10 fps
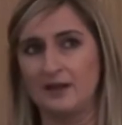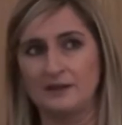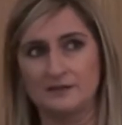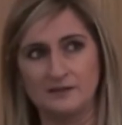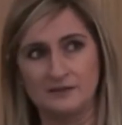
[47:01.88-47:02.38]

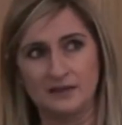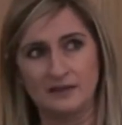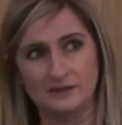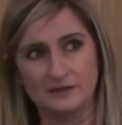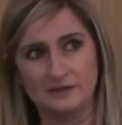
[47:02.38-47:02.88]
And it's
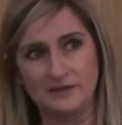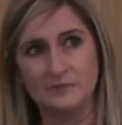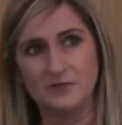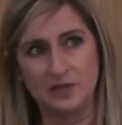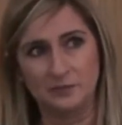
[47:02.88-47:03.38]
exactly the
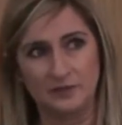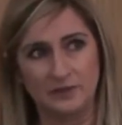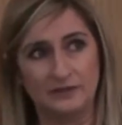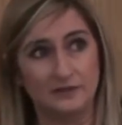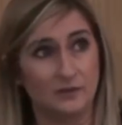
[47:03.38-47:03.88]
same type of
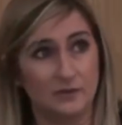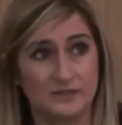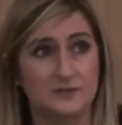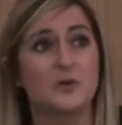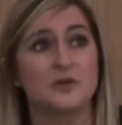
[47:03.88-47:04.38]
light that all
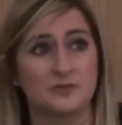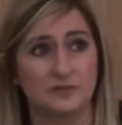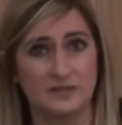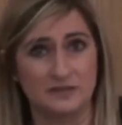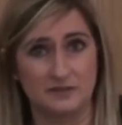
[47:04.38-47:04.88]
the smart
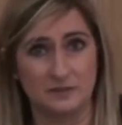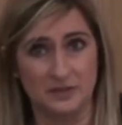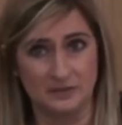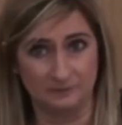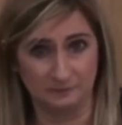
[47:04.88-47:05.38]
devices
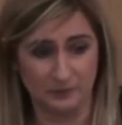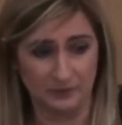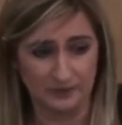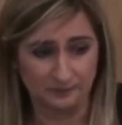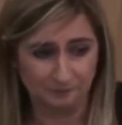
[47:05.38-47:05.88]
emit,
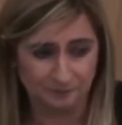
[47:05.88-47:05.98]
okay?